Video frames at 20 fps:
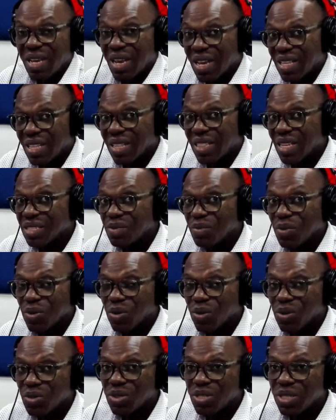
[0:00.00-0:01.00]
That's
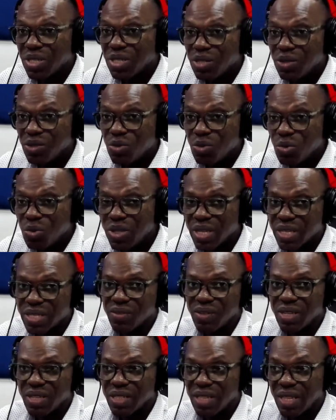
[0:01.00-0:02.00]
because you didn't do the
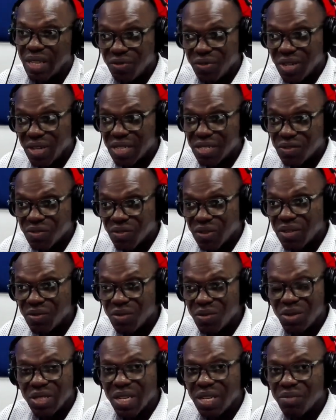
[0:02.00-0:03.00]
survey. That first 5
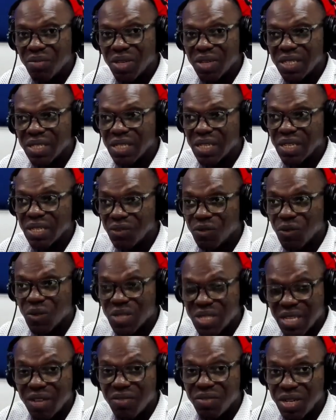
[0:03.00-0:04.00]
to 10 minutes is for
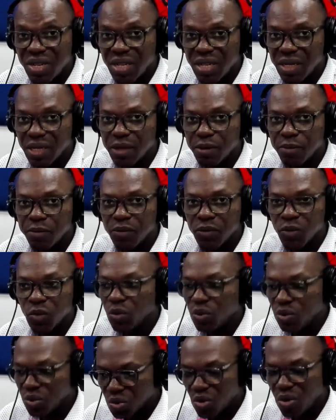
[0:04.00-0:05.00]
surveying.
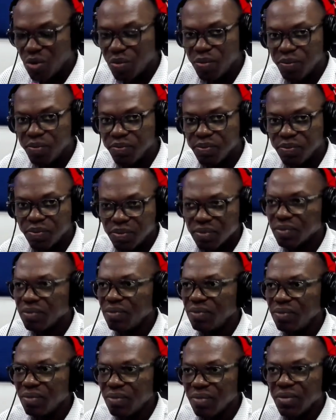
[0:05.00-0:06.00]
So stop,
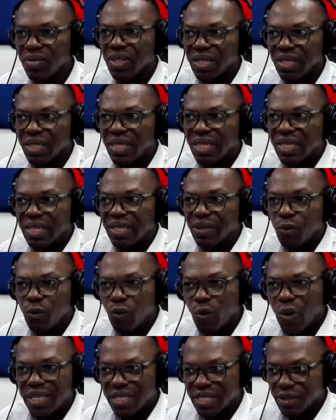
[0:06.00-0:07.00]

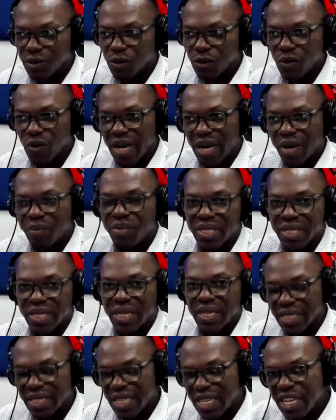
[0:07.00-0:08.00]
whet your
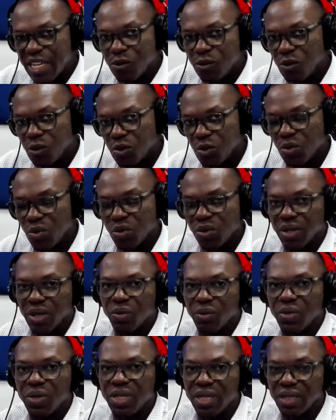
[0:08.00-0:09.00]
appetite into the
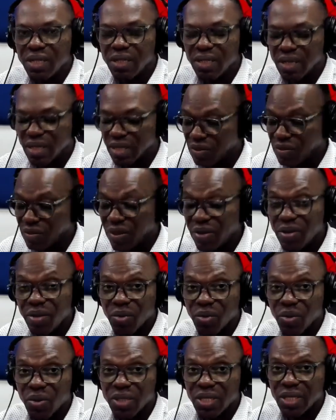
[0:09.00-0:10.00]
reading. It's very
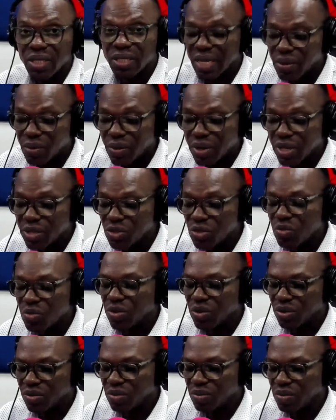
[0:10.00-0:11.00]
important. Otherwise, you may
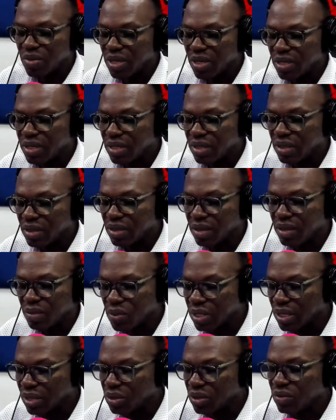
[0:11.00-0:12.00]
not make the
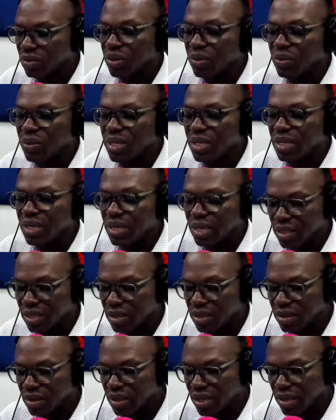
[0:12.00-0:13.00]
most out of the reading
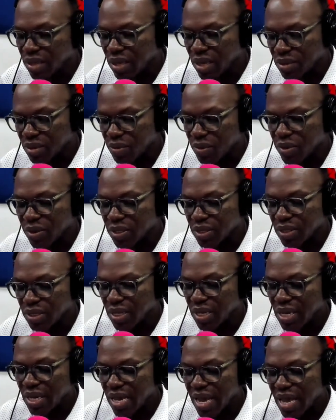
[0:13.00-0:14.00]
experience.
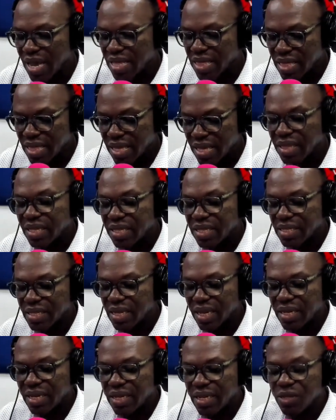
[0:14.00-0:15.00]
And then the
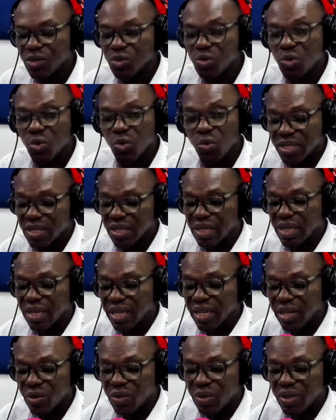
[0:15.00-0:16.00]
second is to question. The
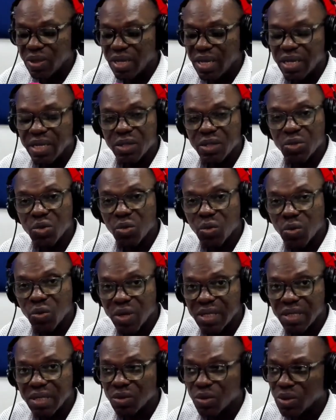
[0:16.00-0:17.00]
kill there is to
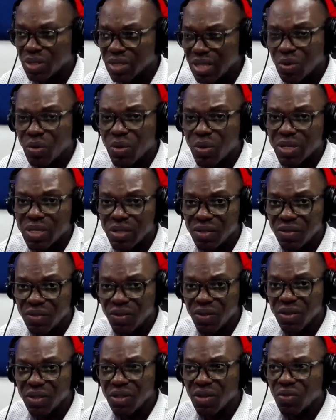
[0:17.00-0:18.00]
question. So set questions
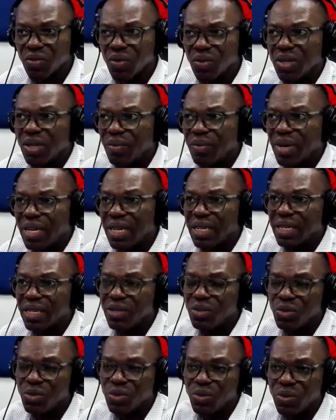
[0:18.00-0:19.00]
for yourself. What am I
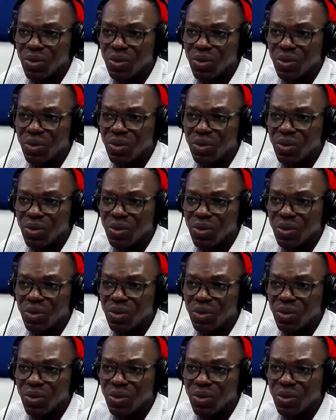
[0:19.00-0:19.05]
likely to